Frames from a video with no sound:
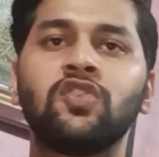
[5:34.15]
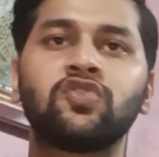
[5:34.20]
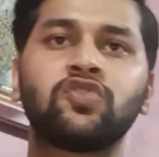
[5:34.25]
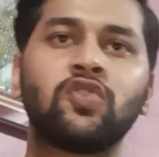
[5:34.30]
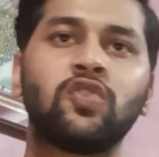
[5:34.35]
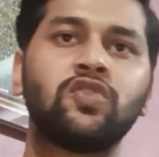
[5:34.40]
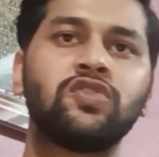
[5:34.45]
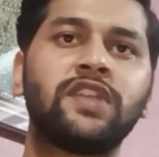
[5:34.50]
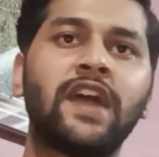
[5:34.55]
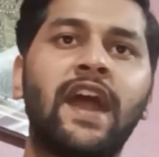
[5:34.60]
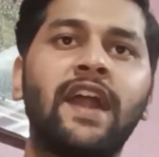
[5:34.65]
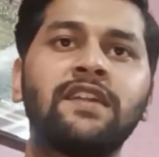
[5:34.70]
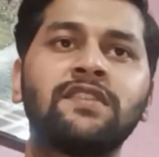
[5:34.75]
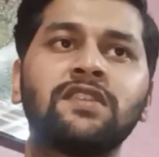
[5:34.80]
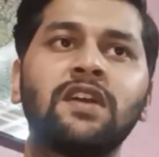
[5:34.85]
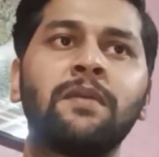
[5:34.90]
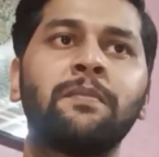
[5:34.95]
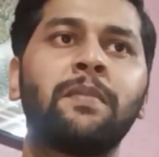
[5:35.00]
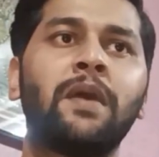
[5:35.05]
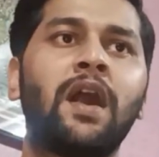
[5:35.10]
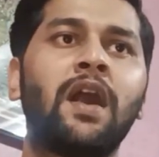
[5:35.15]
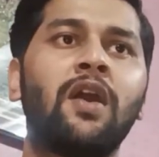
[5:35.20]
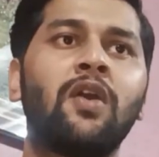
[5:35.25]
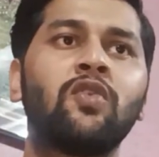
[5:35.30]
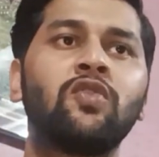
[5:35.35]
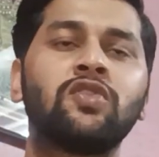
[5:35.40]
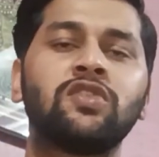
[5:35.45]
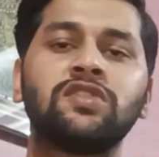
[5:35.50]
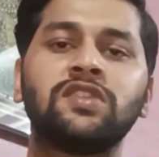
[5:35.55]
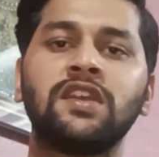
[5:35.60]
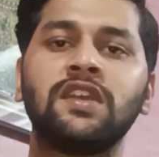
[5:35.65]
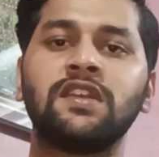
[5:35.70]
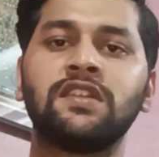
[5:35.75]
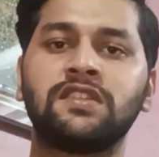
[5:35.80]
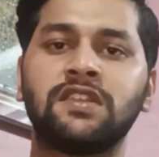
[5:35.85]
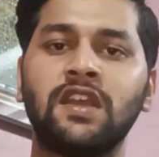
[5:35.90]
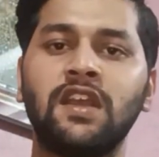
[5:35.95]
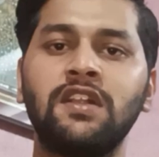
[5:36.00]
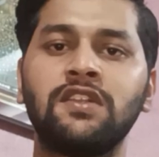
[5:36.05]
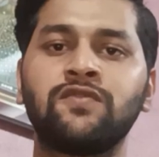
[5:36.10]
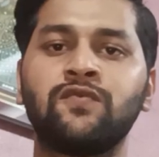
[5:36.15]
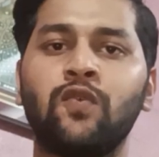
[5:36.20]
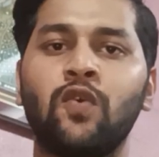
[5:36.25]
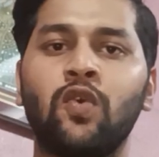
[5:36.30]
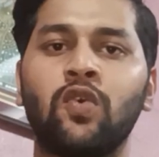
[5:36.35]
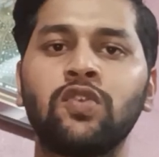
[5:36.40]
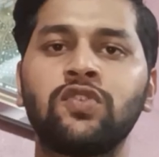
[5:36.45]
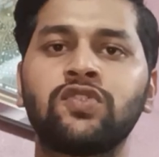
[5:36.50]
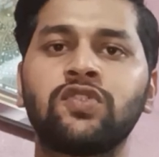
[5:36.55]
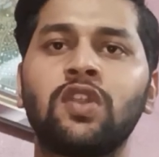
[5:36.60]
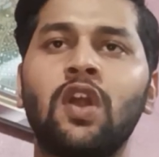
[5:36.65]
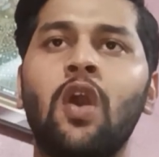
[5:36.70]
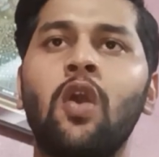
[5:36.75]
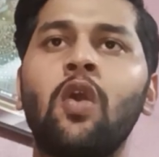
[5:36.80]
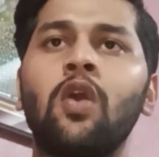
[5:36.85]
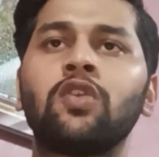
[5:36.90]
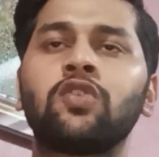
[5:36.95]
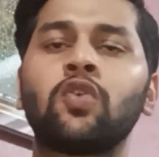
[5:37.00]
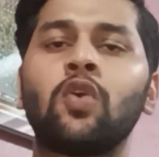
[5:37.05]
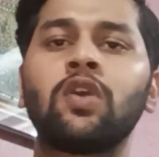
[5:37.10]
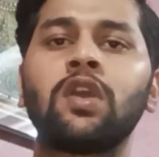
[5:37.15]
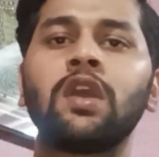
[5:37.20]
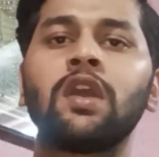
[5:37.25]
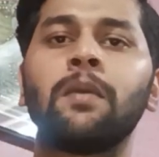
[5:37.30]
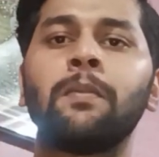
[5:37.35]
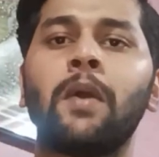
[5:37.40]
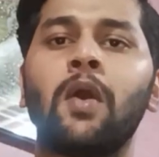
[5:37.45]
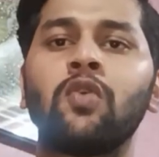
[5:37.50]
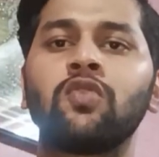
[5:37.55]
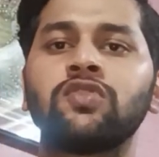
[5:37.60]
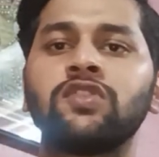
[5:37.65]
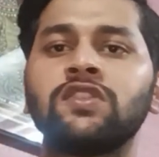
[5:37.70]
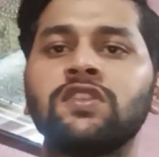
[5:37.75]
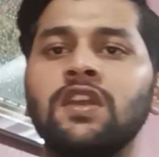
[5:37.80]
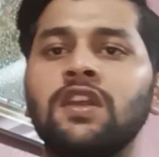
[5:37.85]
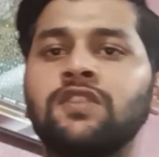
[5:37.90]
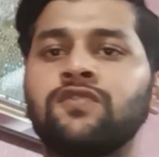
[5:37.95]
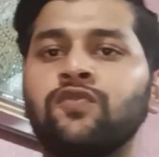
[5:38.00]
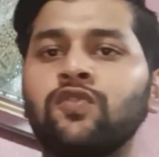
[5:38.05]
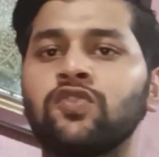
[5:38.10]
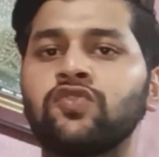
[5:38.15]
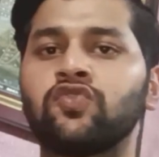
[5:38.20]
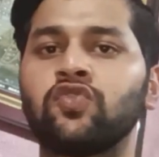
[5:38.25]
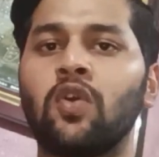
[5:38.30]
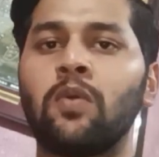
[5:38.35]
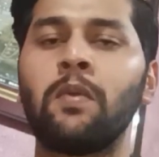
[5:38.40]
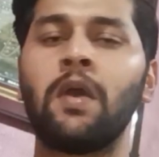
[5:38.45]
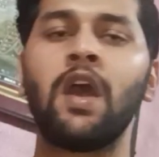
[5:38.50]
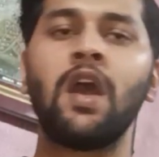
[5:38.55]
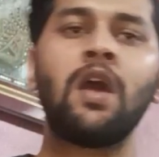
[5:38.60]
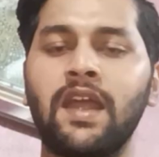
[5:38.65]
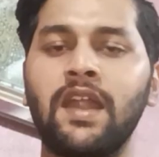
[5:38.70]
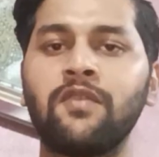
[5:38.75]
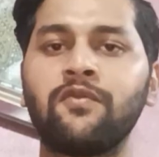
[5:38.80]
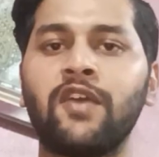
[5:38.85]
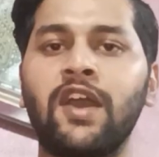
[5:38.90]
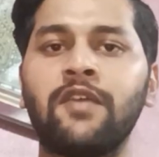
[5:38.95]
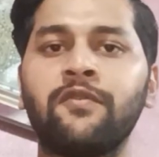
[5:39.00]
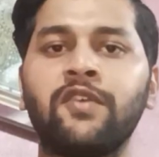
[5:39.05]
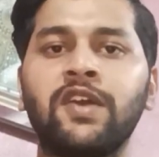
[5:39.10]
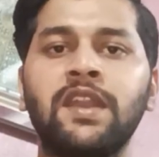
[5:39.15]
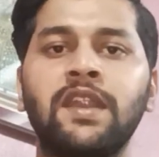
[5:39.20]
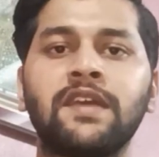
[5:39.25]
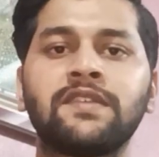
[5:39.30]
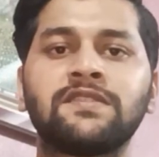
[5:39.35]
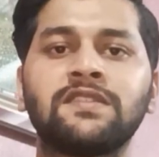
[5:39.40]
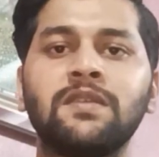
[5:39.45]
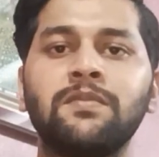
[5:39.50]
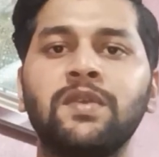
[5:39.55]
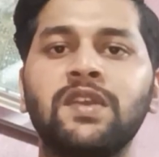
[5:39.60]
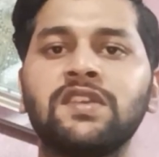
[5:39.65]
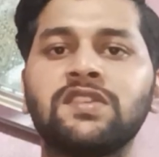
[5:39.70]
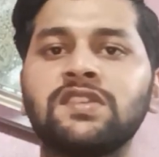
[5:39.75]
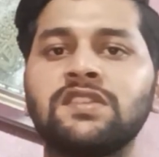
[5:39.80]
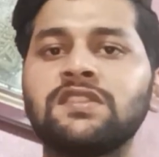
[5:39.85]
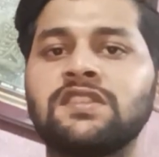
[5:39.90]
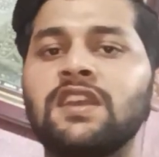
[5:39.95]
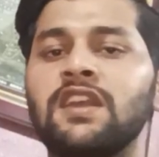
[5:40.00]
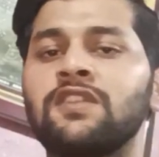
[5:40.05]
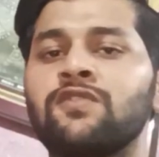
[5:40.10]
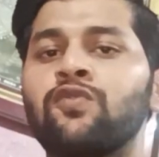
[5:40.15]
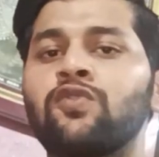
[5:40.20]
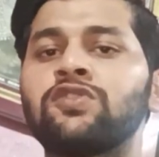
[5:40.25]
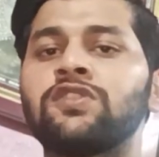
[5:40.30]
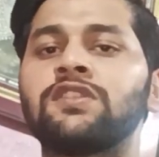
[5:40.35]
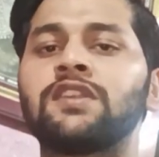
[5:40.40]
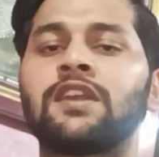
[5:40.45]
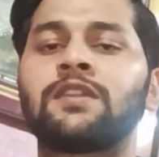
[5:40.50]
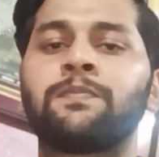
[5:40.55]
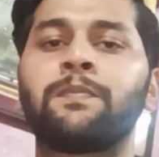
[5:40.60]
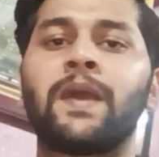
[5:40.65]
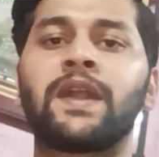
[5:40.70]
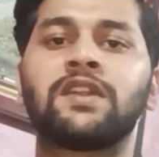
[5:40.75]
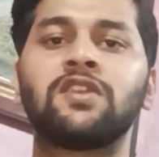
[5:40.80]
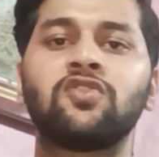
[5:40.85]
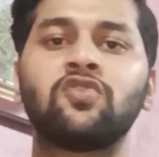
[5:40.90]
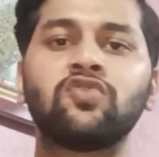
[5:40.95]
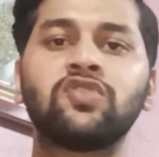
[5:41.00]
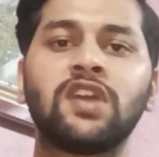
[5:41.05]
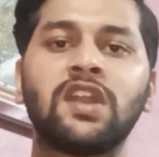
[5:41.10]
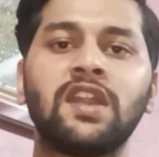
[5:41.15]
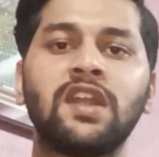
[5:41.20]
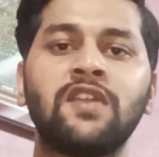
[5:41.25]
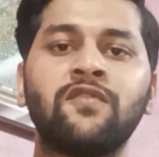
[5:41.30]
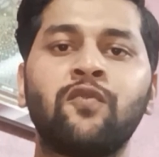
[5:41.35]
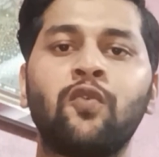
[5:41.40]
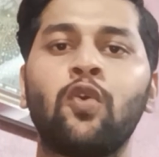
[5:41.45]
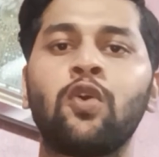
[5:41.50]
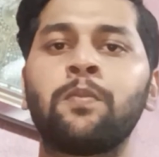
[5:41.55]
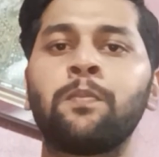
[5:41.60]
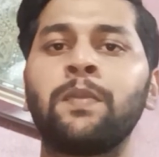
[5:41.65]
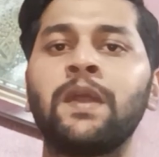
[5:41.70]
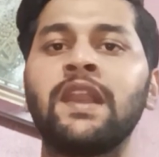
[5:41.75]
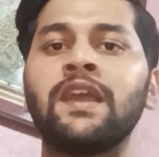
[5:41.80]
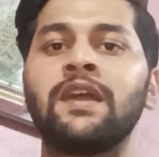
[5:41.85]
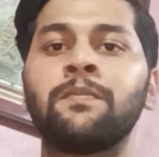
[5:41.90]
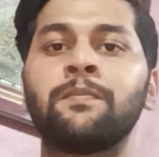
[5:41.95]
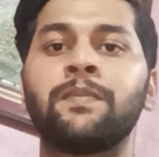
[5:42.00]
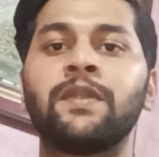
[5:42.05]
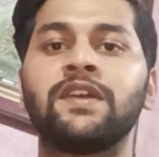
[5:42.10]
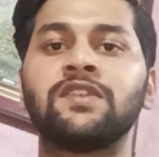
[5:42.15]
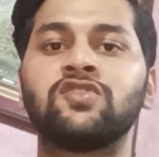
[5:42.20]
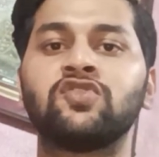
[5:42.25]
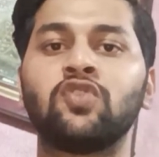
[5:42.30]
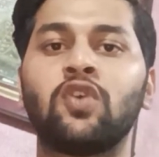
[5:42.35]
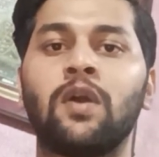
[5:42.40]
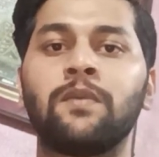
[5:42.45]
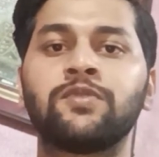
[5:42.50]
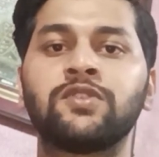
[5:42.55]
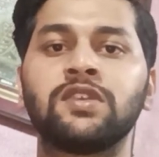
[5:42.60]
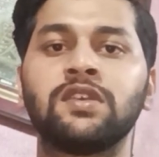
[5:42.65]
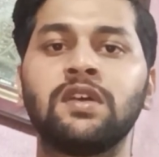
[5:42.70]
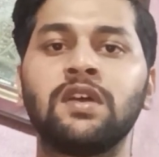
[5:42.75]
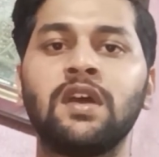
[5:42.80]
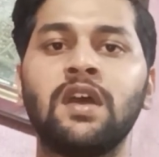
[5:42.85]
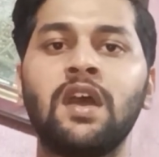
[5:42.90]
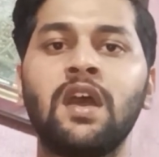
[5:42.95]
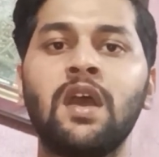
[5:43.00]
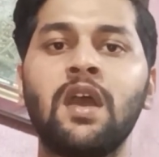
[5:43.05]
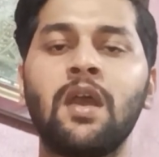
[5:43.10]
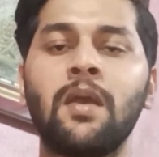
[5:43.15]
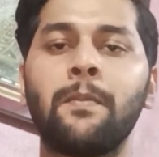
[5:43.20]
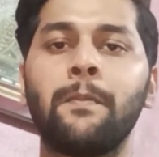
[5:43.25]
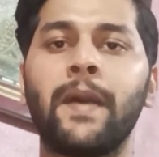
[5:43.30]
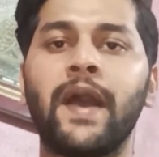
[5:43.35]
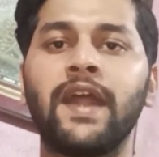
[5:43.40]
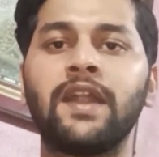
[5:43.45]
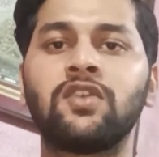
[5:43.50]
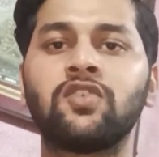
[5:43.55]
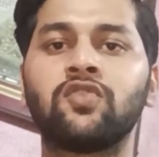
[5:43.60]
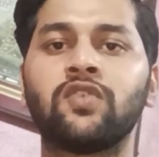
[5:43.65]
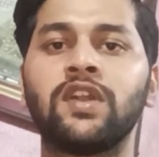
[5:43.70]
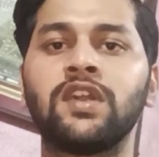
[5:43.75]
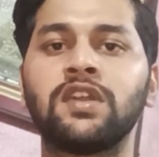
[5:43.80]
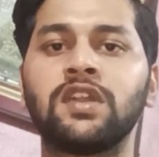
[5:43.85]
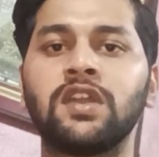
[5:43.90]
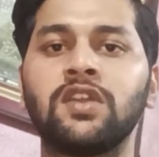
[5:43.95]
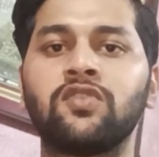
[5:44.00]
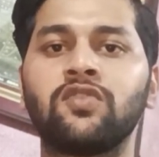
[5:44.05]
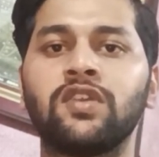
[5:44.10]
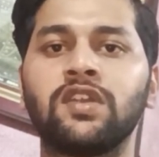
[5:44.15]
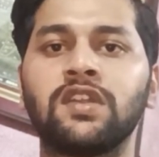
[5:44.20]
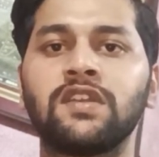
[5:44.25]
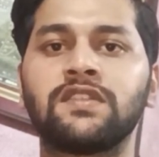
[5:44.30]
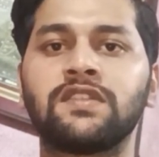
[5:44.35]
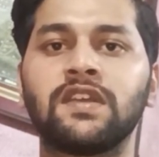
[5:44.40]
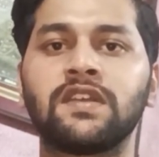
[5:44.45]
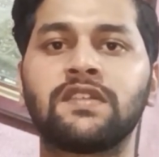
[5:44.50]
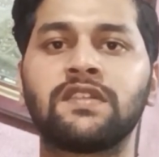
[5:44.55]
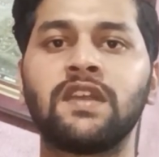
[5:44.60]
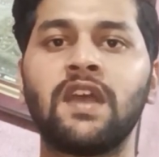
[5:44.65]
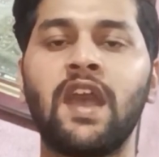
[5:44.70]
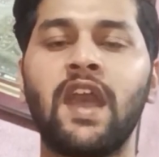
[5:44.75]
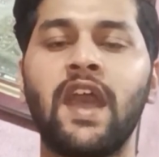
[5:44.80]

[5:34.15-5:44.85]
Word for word: So that's about the Salesforce. Now talking about the Salesforce job. And by one estimation, Salesforce is expected to generate four billion plus jobs by twenty twenty-six,